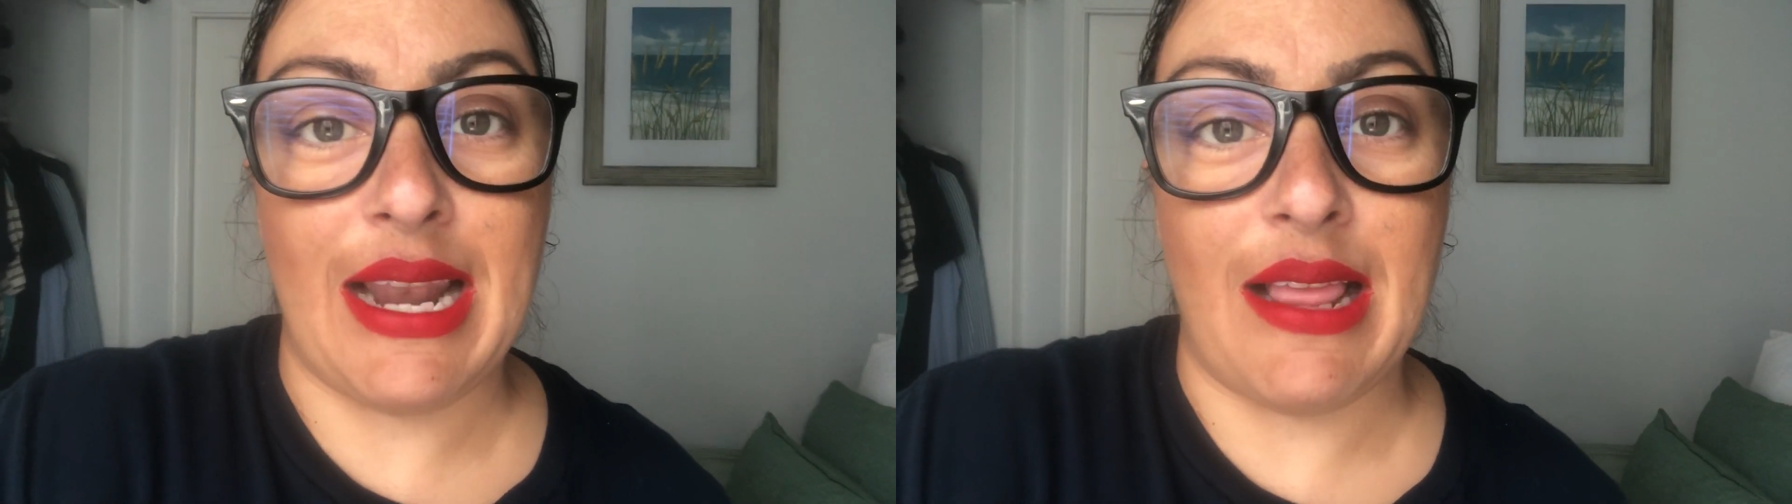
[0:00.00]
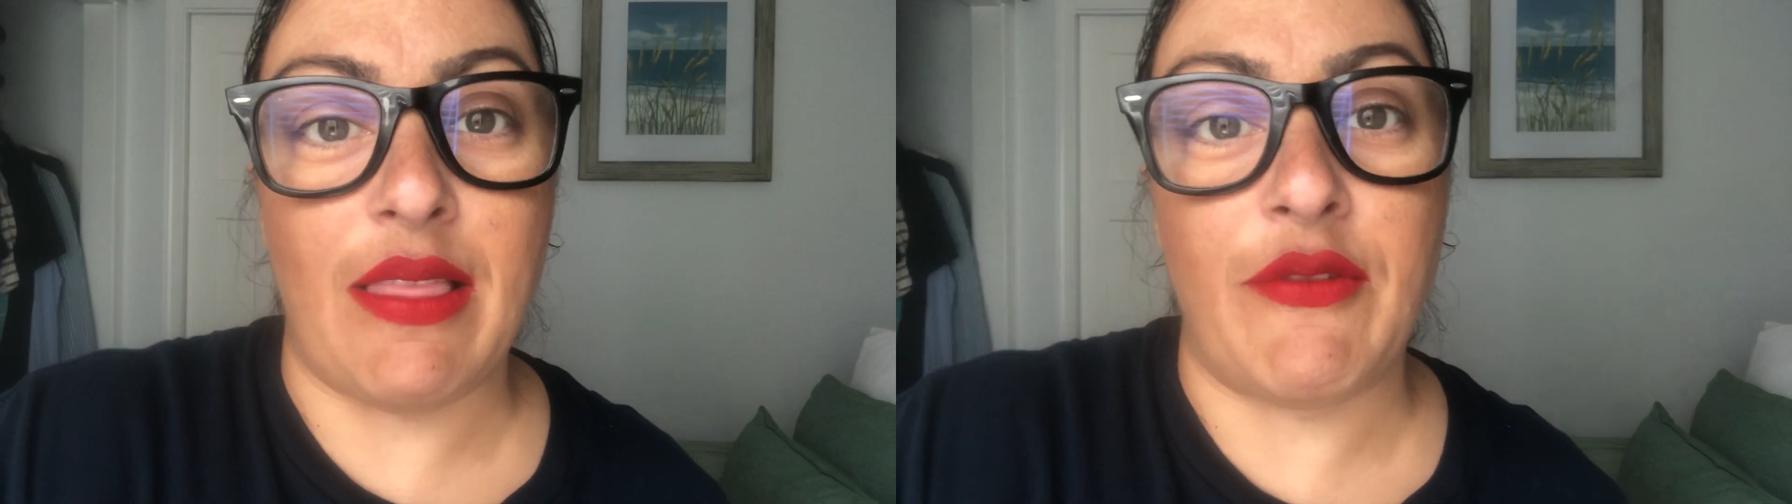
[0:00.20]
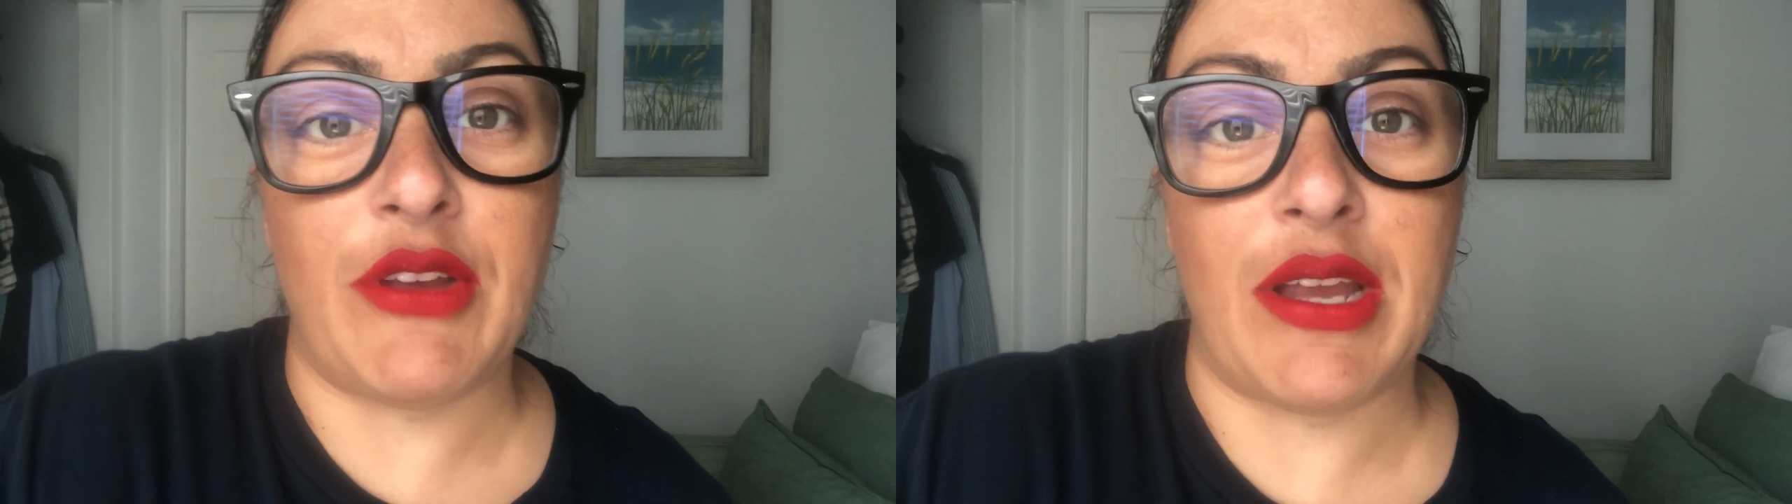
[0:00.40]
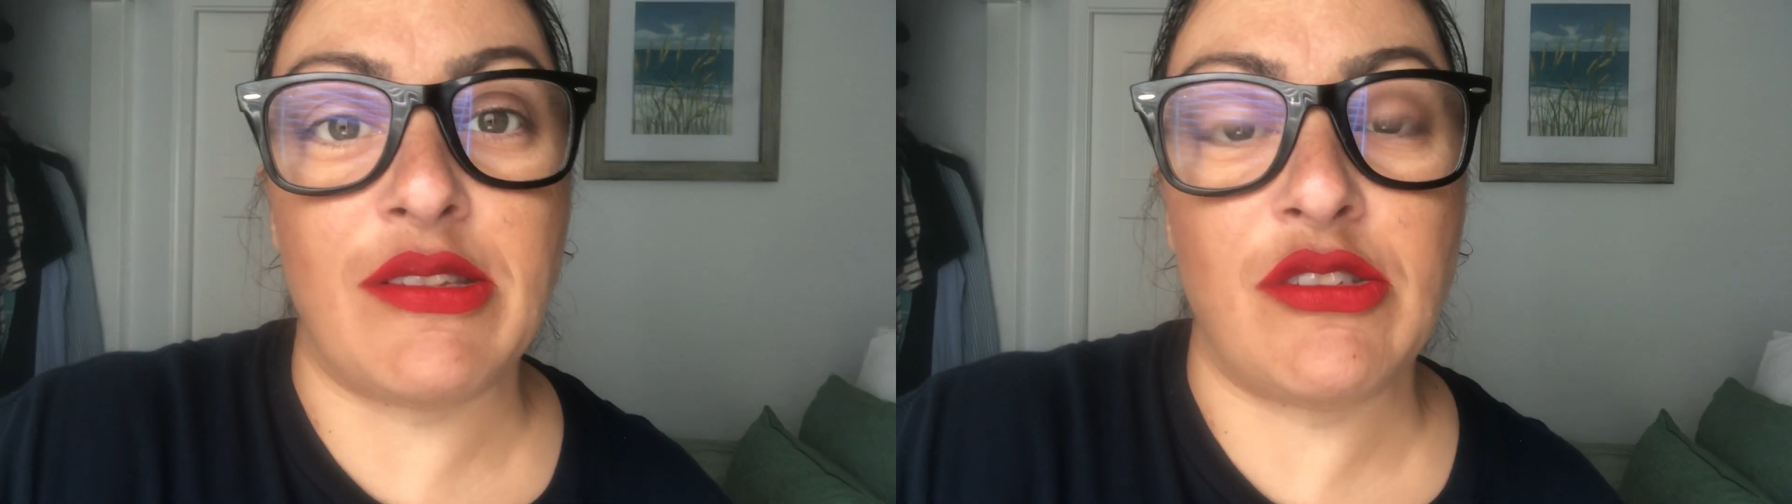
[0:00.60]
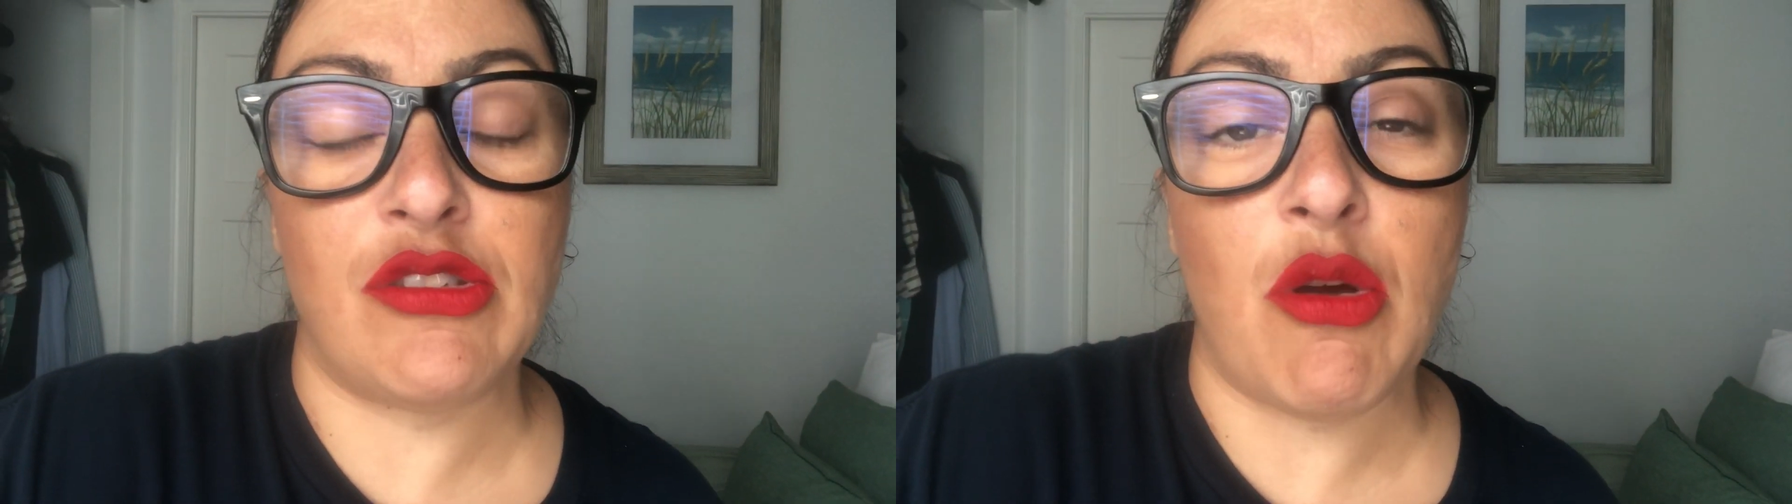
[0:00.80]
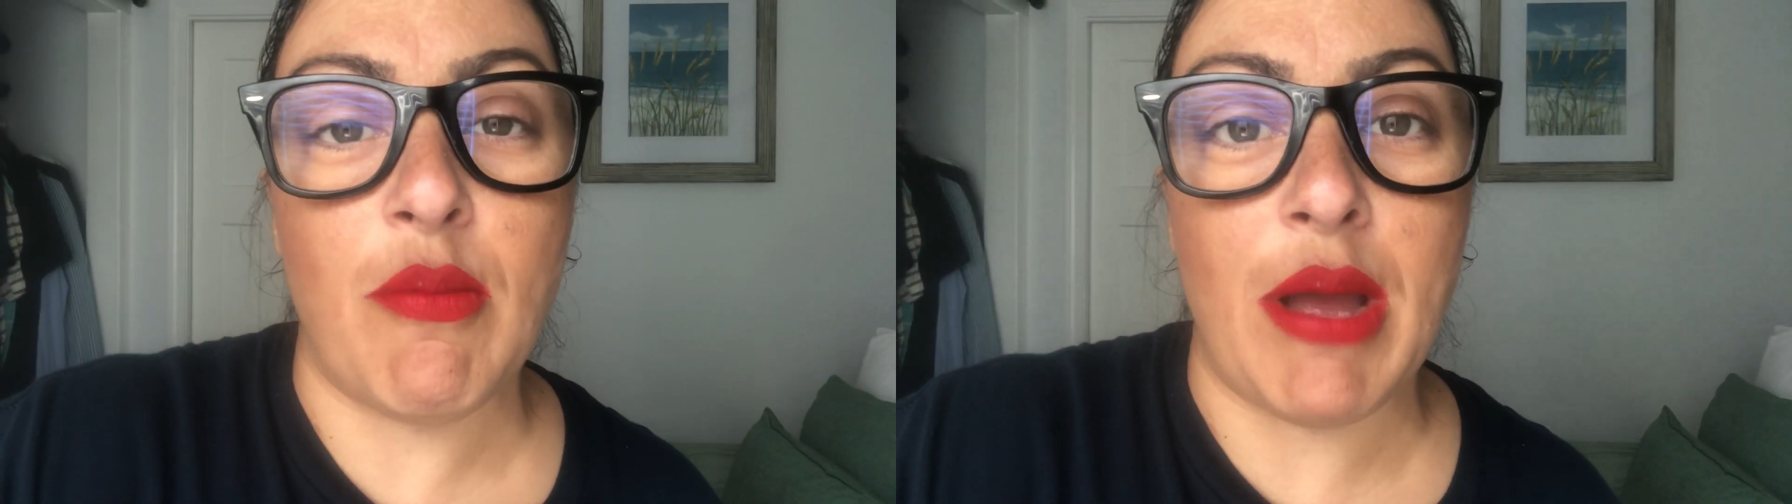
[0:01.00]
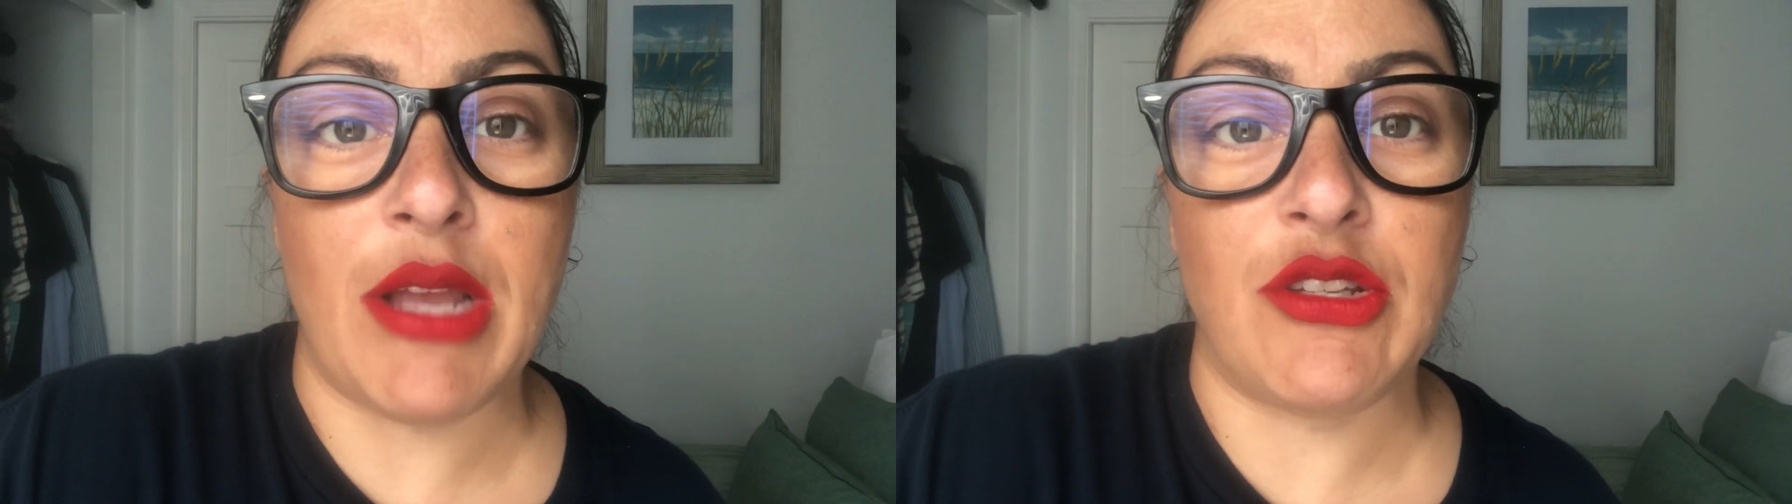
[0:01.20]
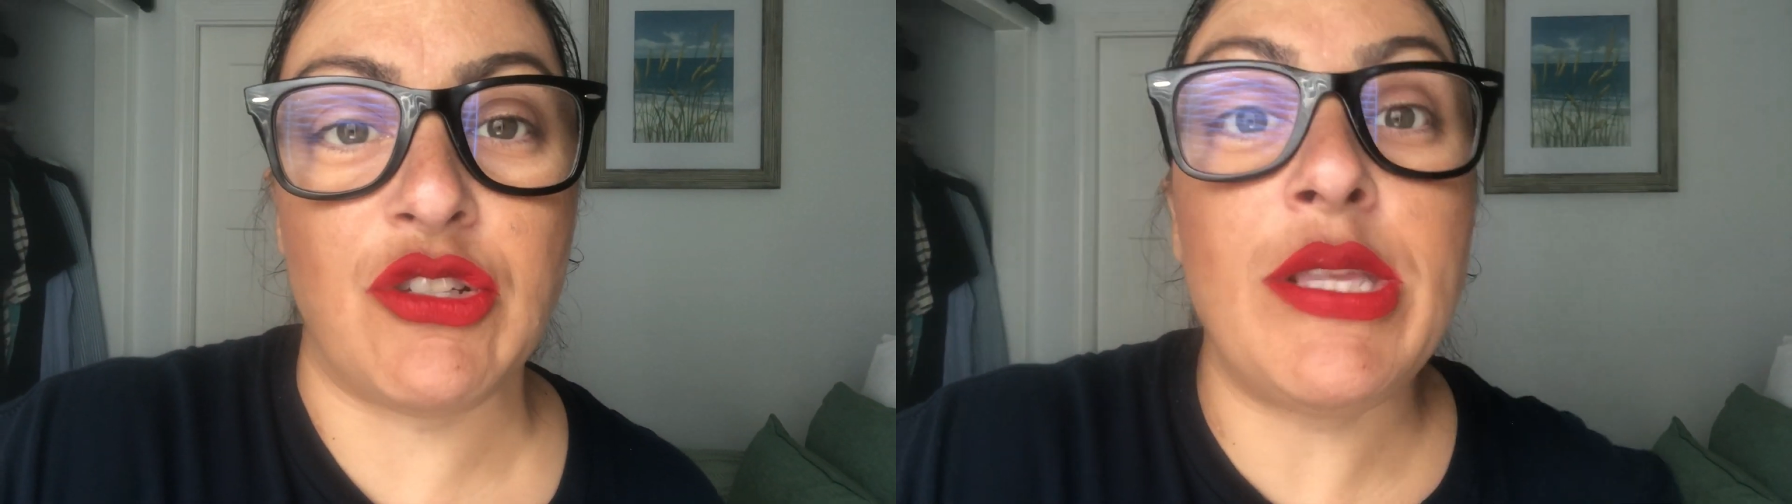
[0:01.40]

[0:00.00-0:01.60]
I love you guys so much.